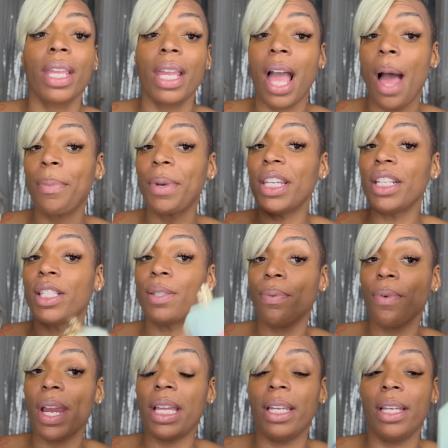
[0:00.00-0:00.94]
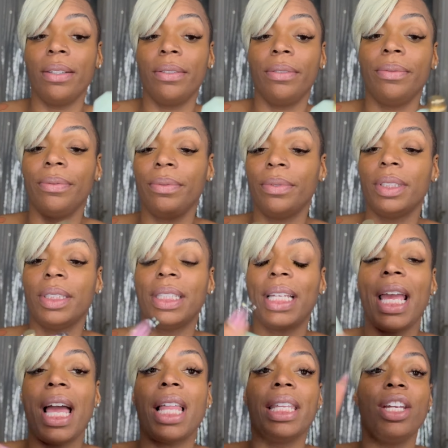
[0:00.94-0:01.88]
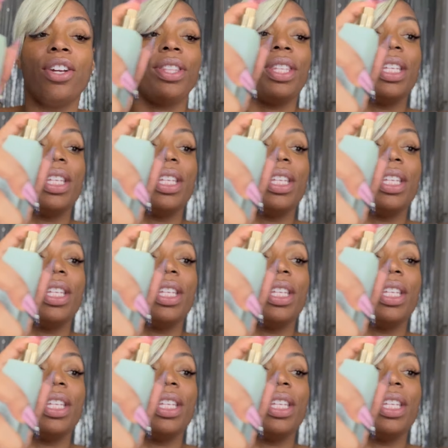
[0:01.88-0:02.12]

I'm going to spray Kali on